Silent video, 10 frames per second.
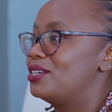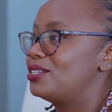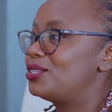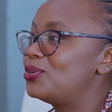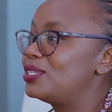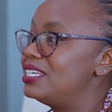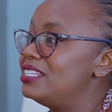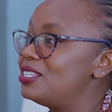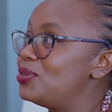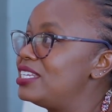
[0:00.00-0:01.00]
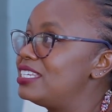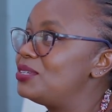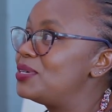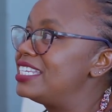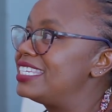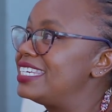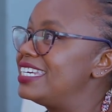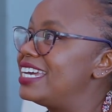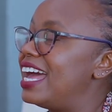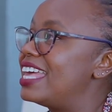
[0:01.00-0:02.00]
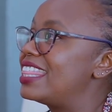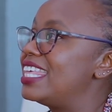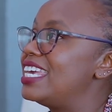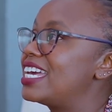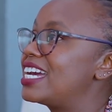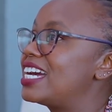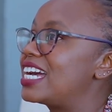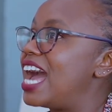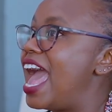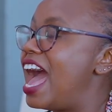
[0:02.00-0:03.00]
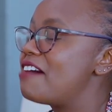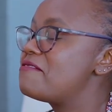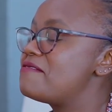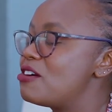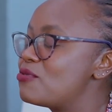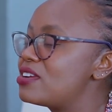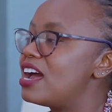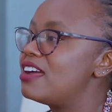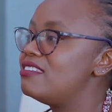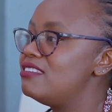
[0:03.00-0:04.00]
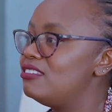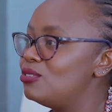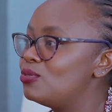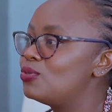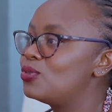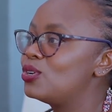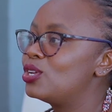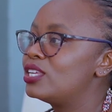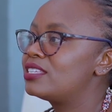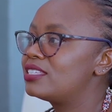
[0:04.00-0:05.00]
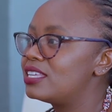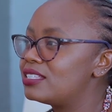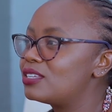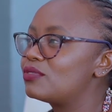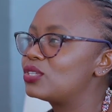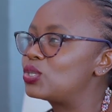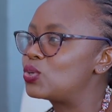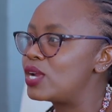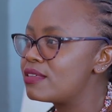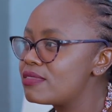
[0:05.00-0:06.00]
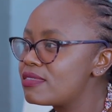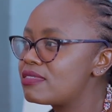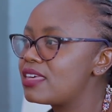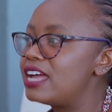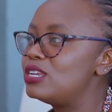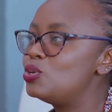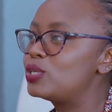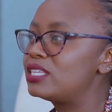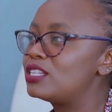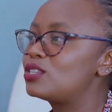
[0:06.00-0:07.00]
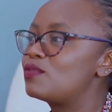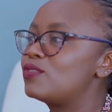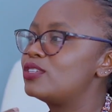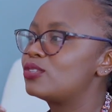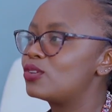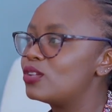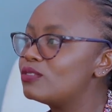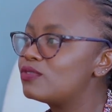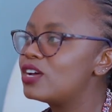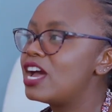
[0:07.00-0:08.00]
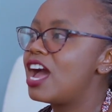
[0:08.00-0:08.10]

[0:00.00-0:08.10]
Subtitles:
So since 2020, I think I have found a new sense of strength, a new sense of resolve,